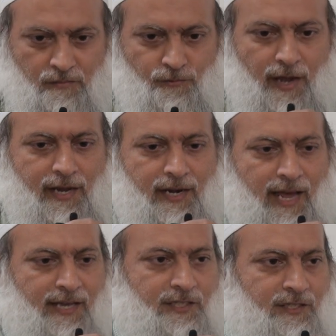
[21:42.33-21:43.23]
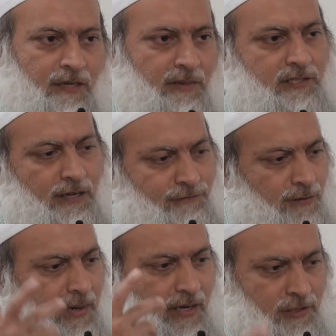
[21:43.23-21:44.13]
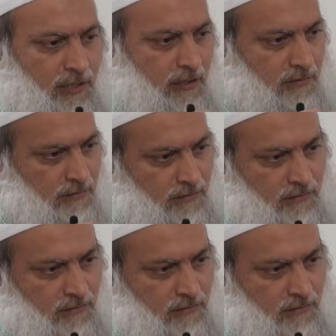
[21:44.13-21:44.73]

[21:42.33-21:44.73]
recognizes him, except for men and jinn.